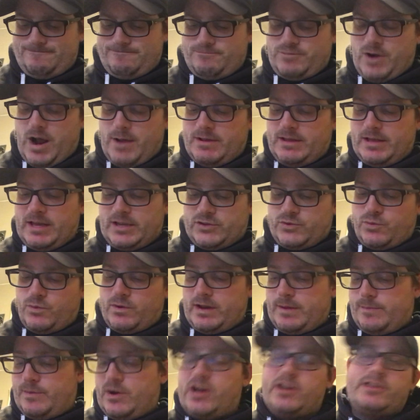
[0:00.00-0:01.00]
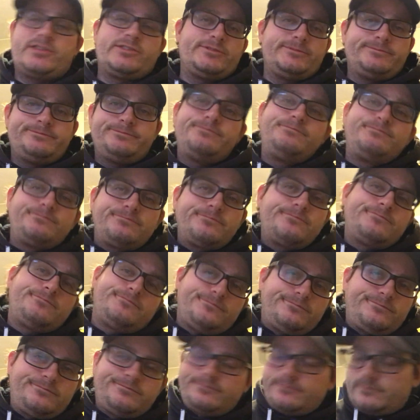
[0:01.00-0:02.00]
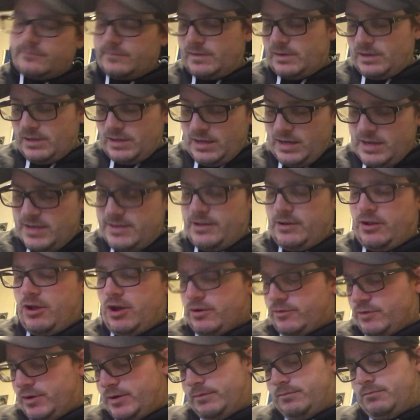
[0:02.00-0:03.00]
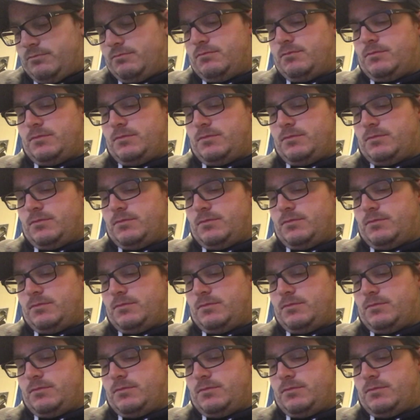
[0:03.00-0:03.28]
probably like 20 bucks. In the long run.